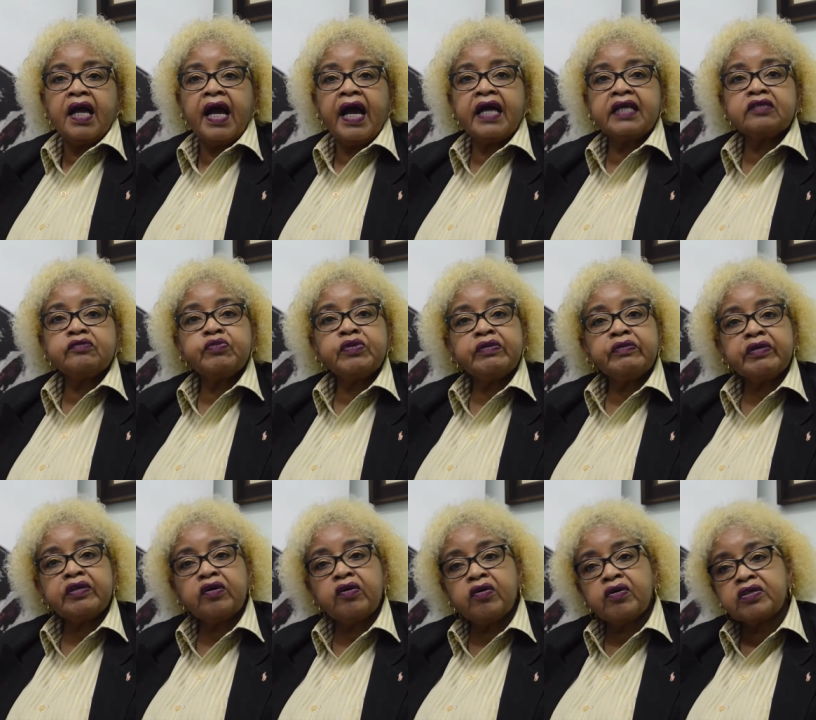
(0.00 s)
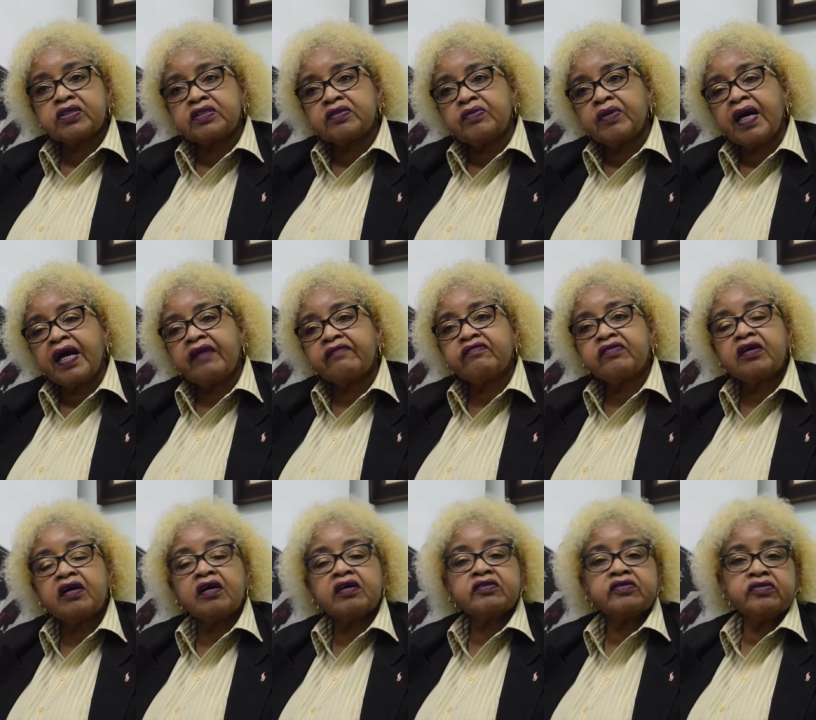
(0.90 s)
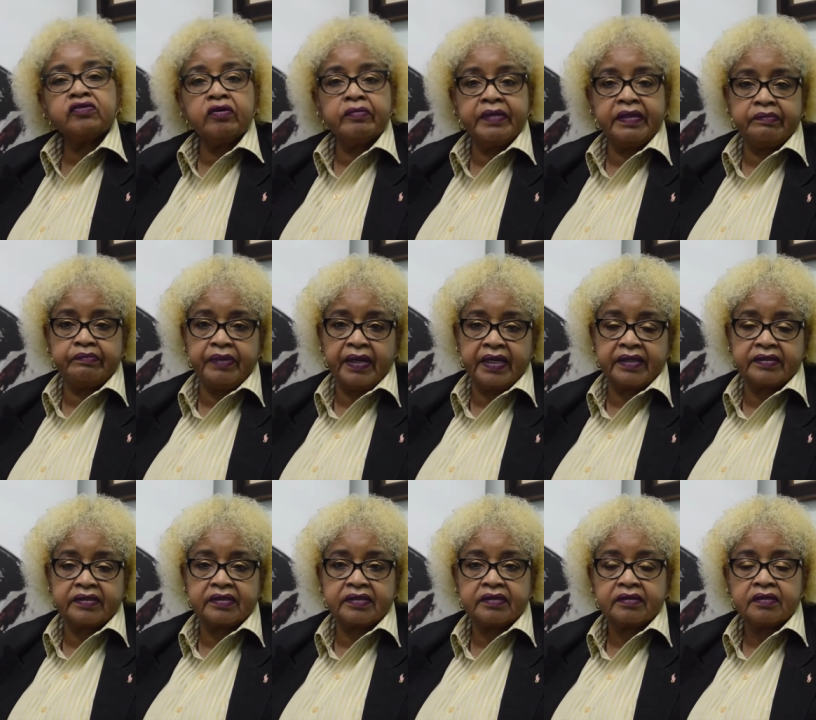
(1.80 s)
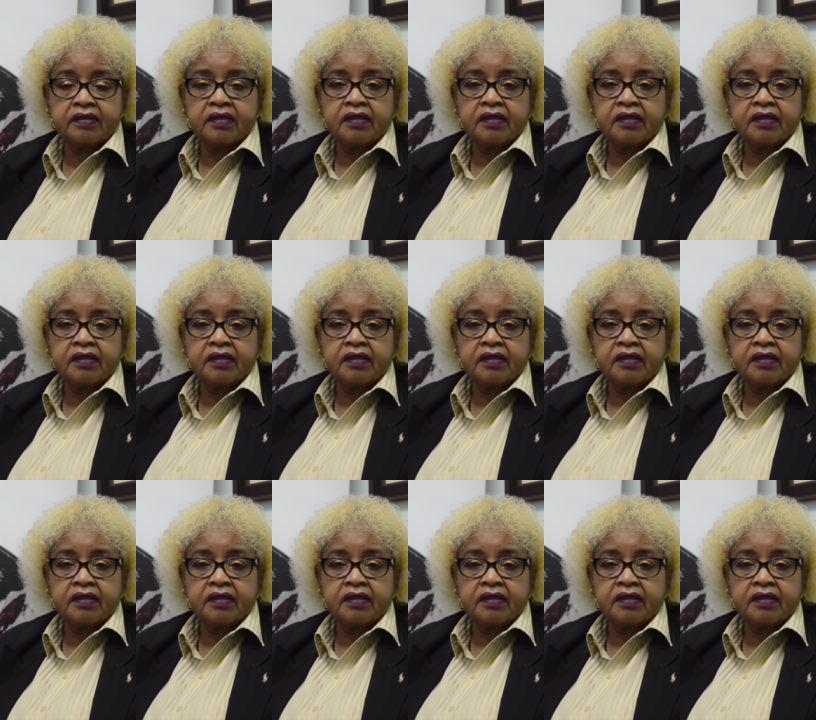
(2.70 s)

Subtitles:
and we will also have a chroming plant